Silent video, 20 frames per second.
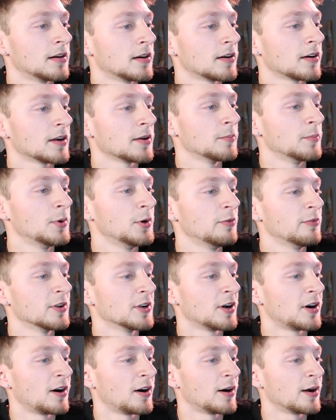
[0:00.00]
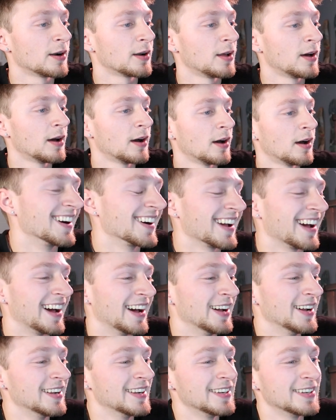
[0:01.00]
Alright, moving on.
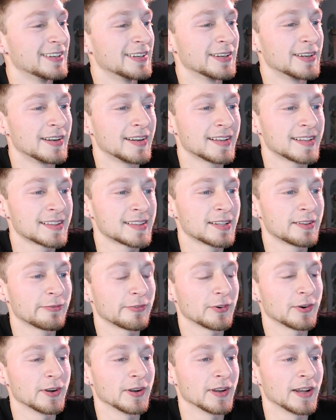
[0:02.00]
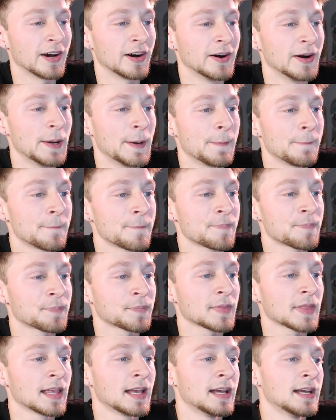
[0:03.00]
Okay, for real now.
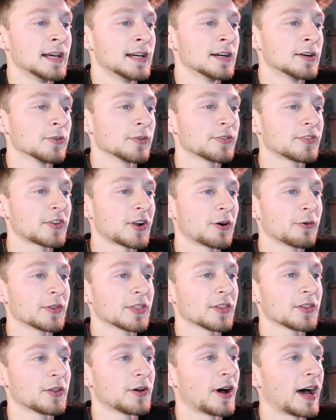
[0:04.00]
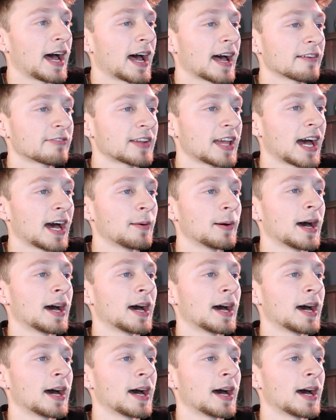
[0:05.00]
We'll start with a little half cab